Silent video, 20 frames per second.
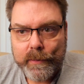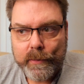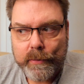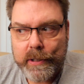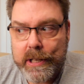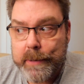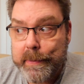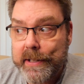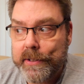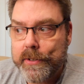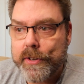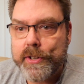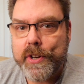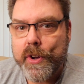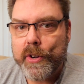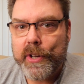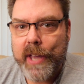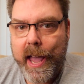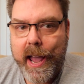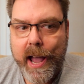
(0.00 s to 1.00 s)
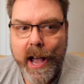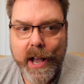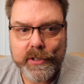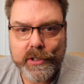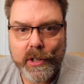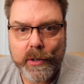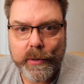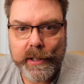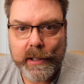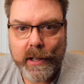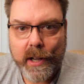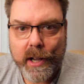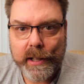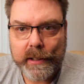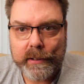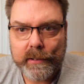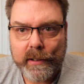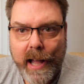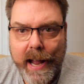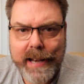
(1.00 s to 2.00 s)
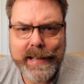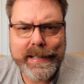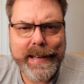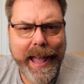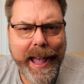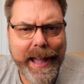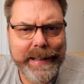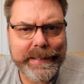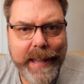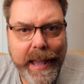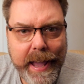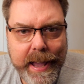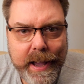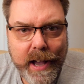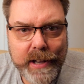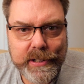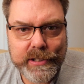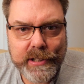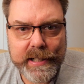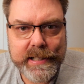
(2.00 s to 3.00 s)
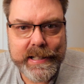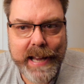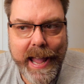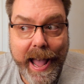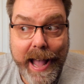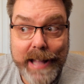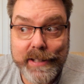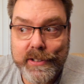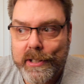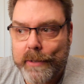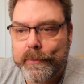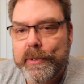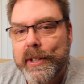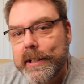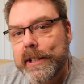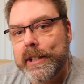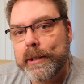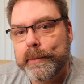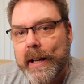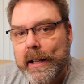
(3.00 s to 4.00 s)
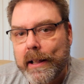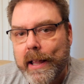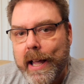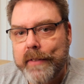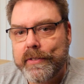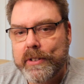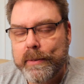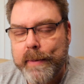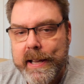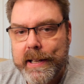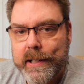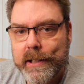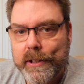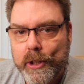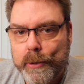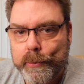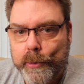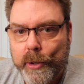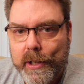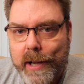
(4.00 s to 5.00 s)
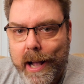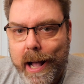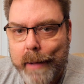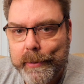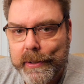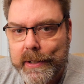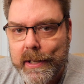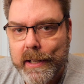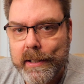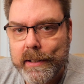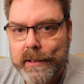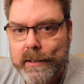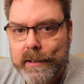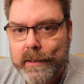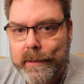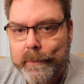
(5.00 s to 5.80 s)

What do you mean there's no chaos going on? I need to add chaos. I need to add something into my life to make it a little more complicated.